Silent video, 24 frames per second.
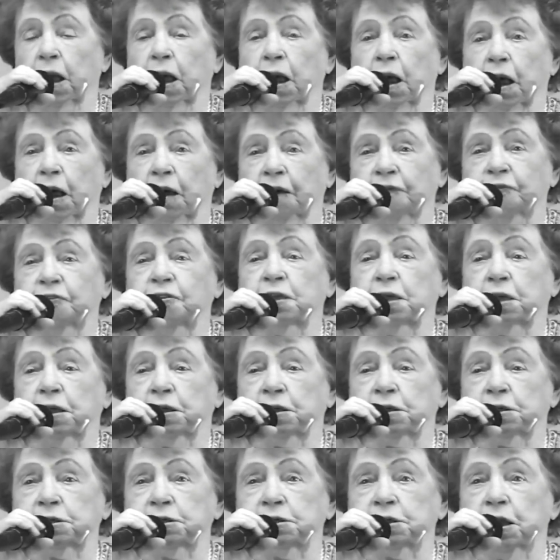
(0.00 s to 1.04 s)
of
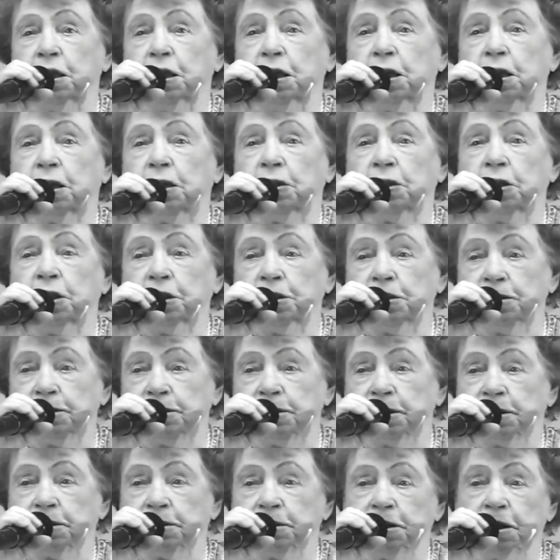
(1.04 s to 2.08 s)
these
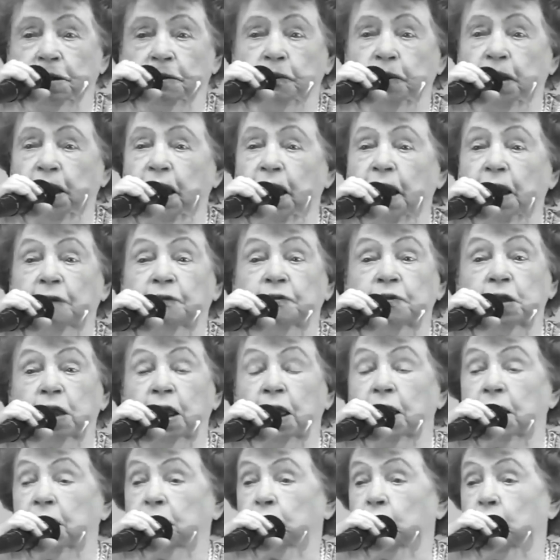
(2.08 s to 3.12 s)
conditions that we haven't
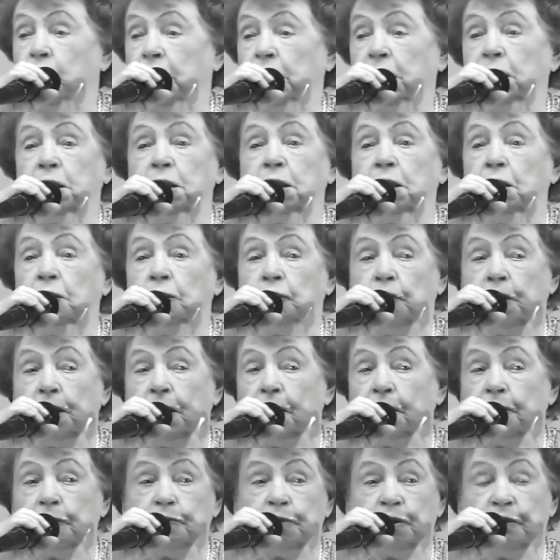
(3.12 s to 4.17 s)
had a way to get rid
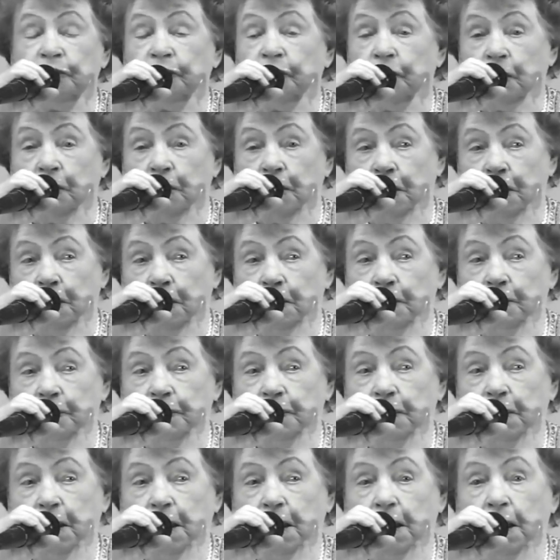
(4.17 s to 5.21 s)
of before.
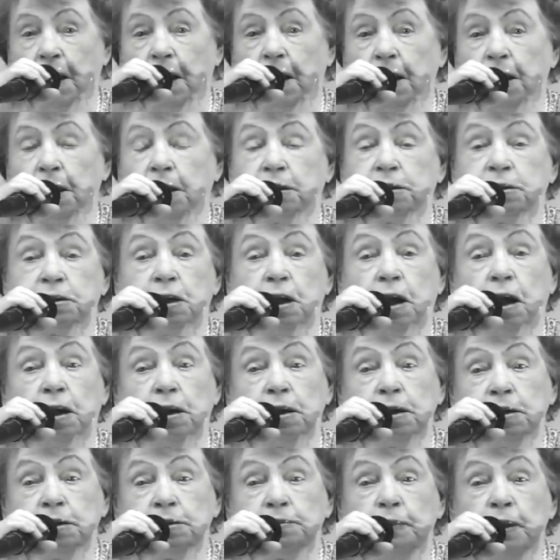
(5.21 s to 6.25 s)
It's not
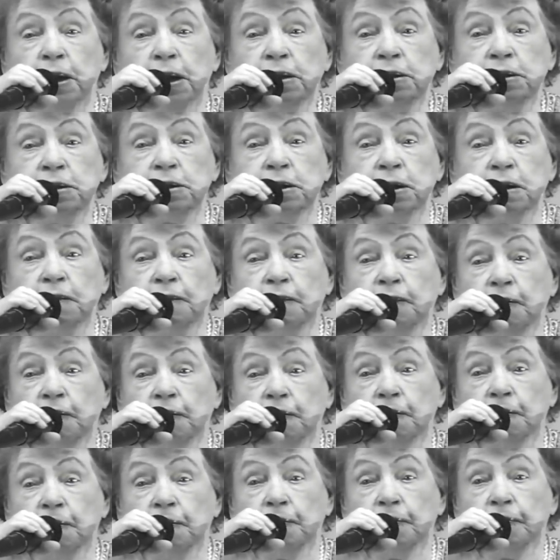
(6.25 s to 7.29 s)
expensive.
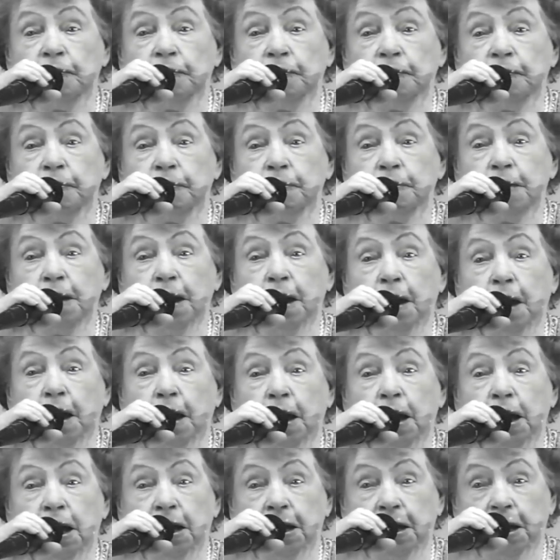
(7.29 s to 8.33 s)

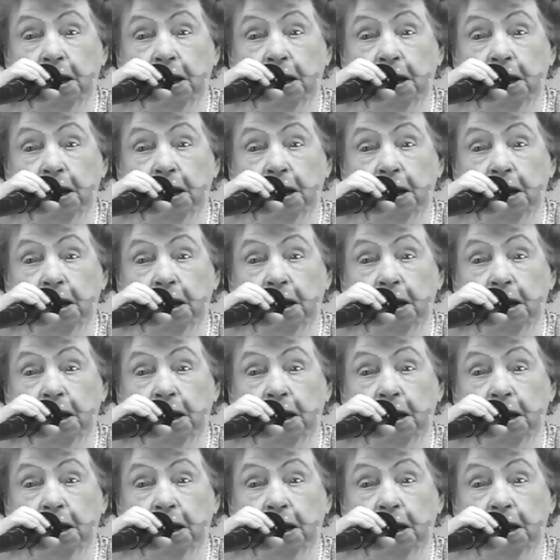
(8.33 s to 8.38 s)
It